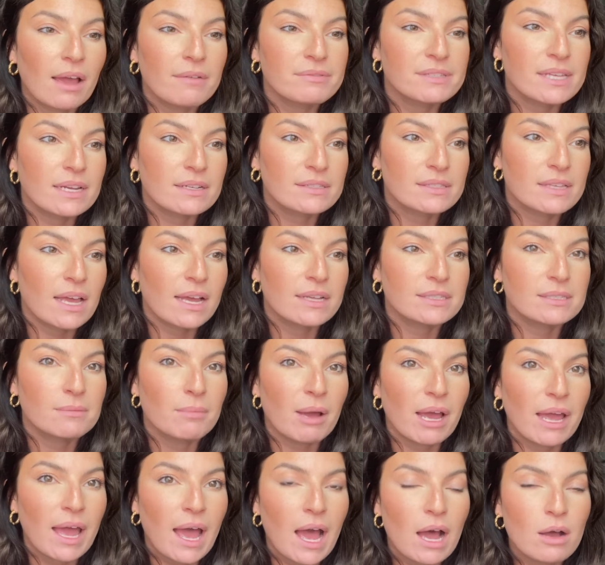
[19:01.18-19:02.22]
set aside to
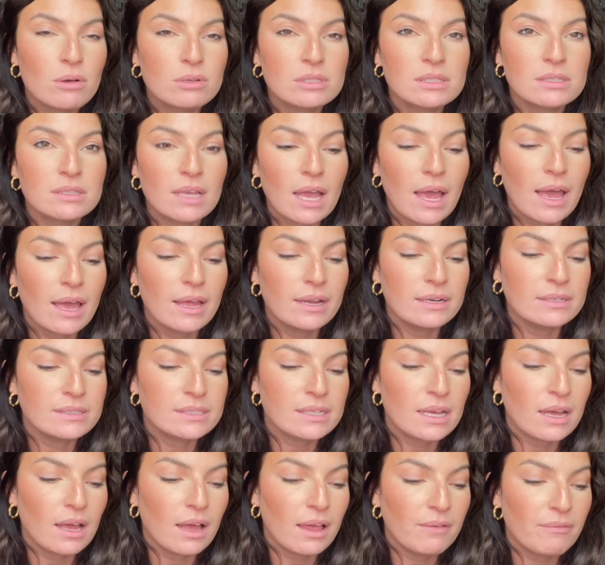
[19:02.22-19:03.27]
buy a house, and
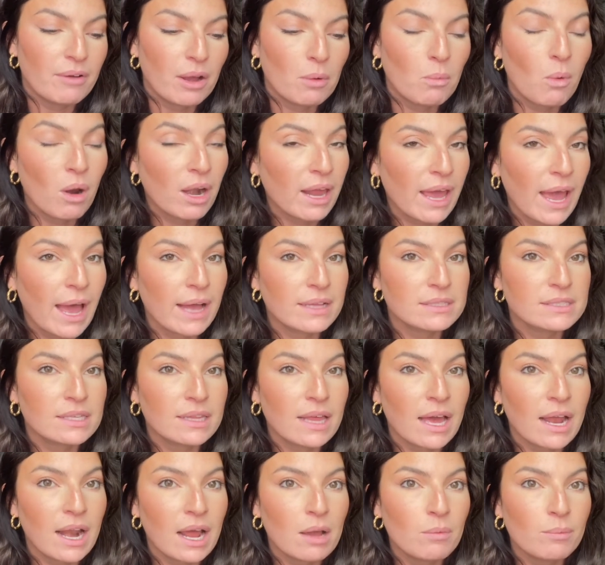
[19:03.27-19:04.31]
if I want to add to
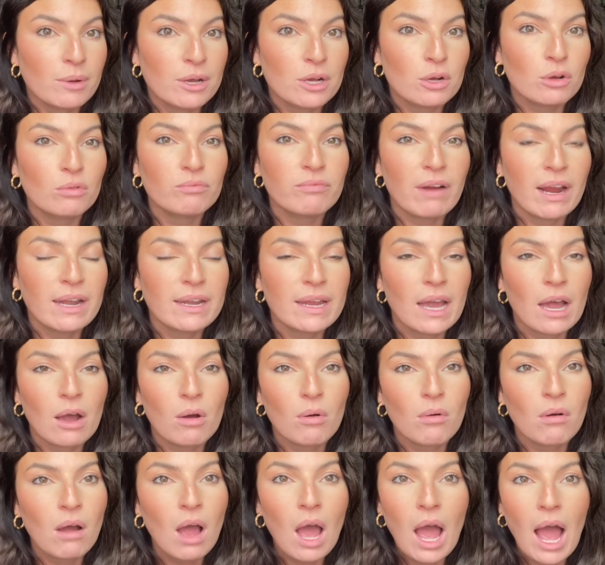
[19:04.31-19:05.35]
that, I will. Right
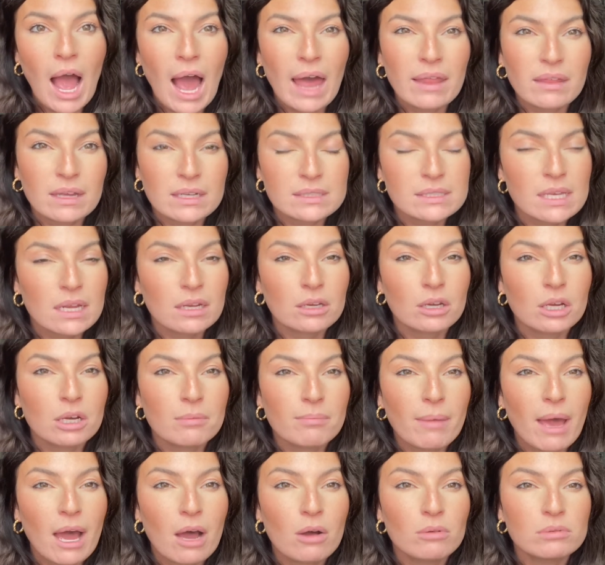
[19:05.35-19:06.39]
now, I think it's at a good
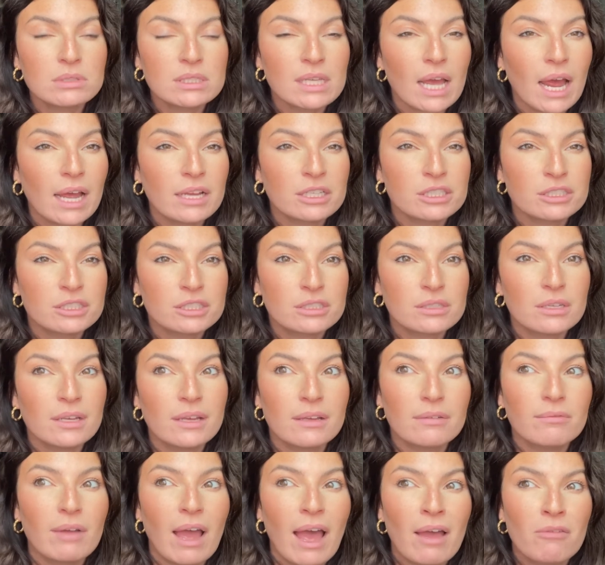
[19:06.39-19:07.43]
amount.
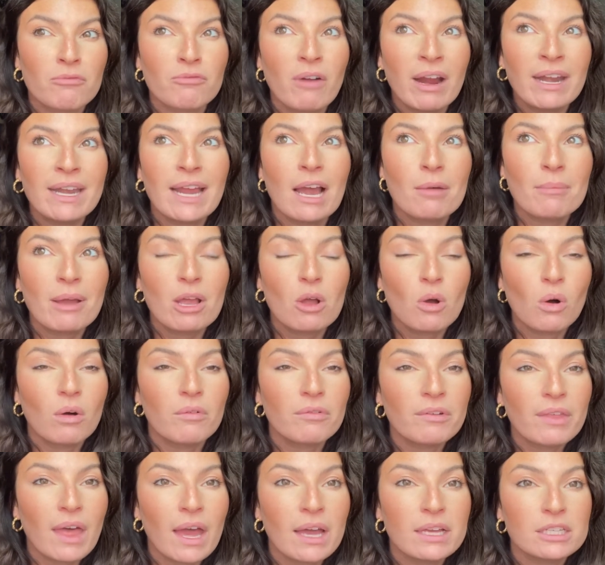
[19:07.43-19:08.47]
Right now, my goal
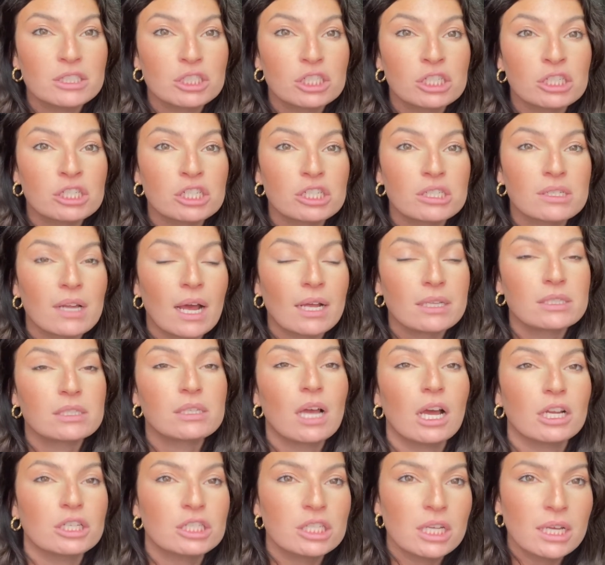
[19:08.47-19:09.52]
for that is to just not
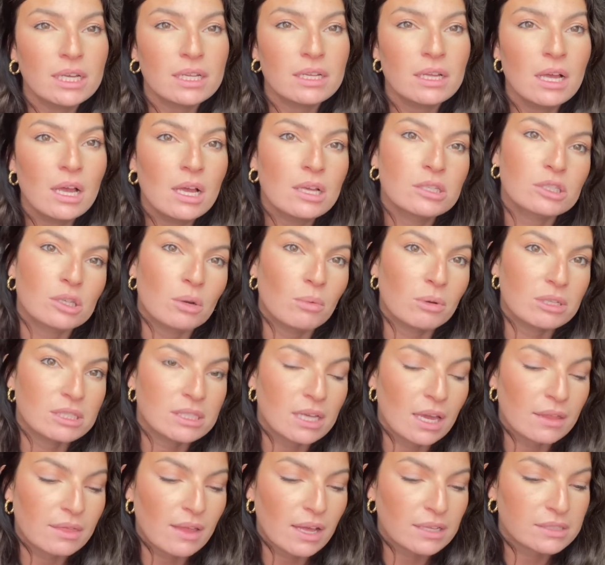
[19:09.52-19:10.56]
touch it. So once
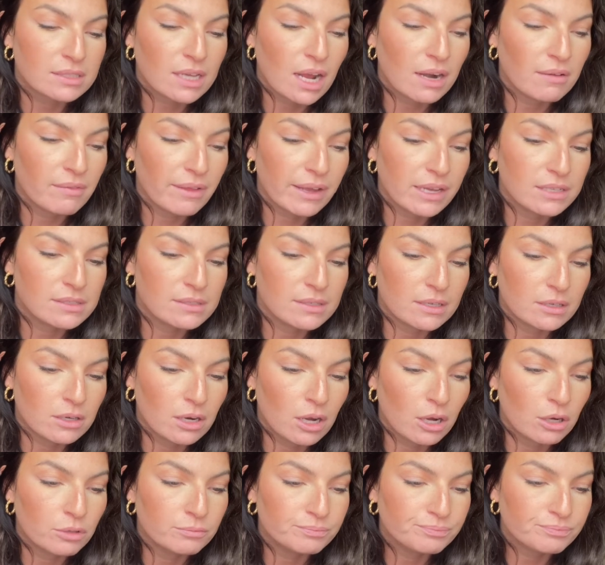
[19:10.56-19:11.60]
again, that's kind of like a
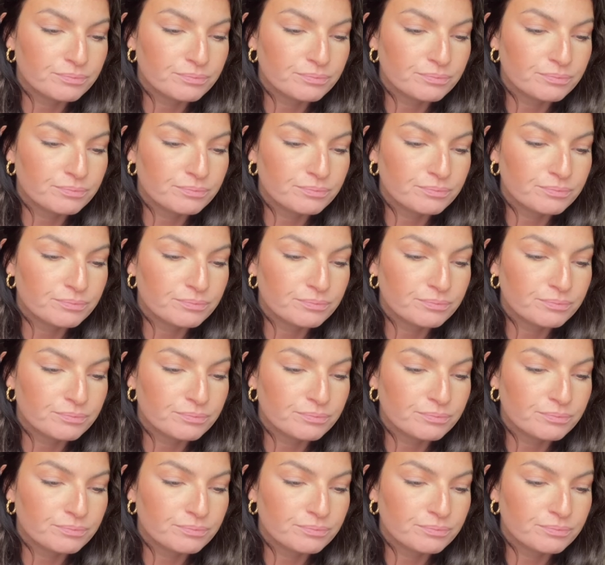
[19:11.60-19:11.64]
0